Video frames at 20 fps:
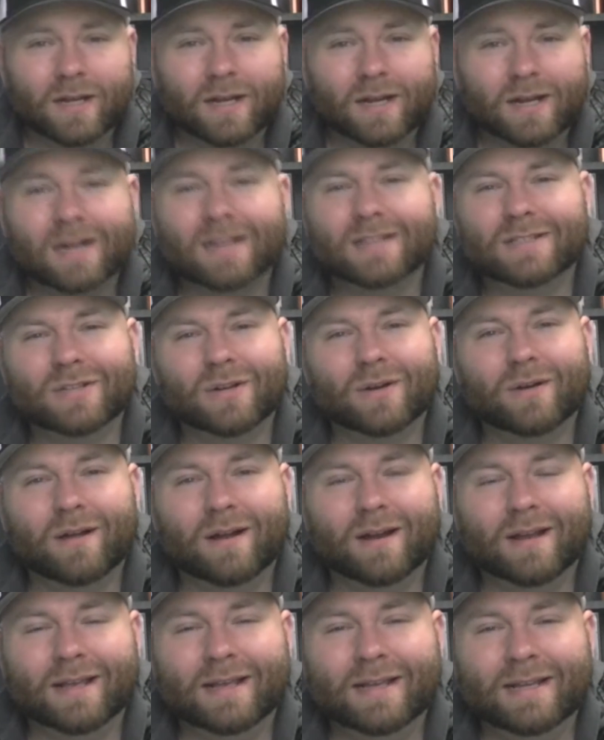I gotta turn
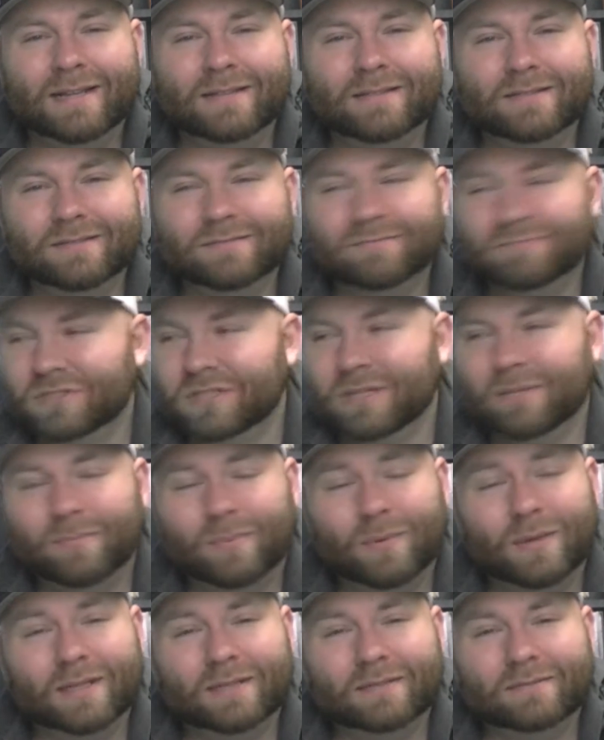on a heat at some
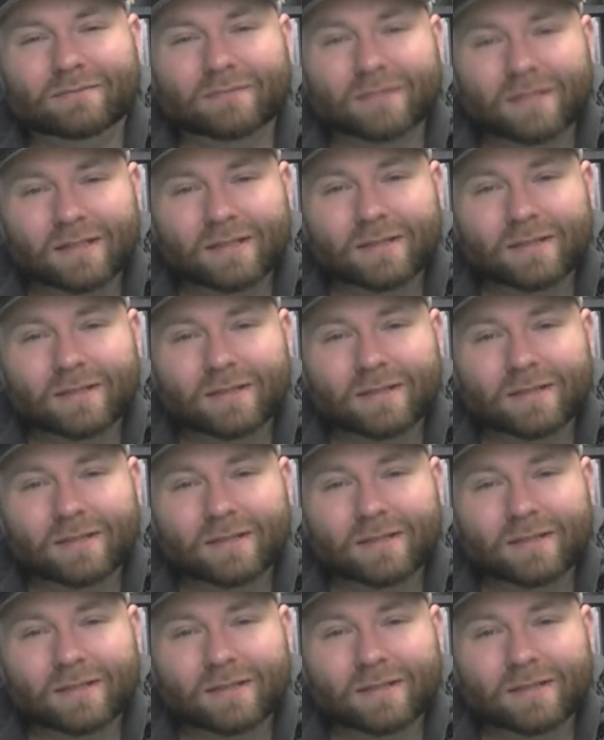point.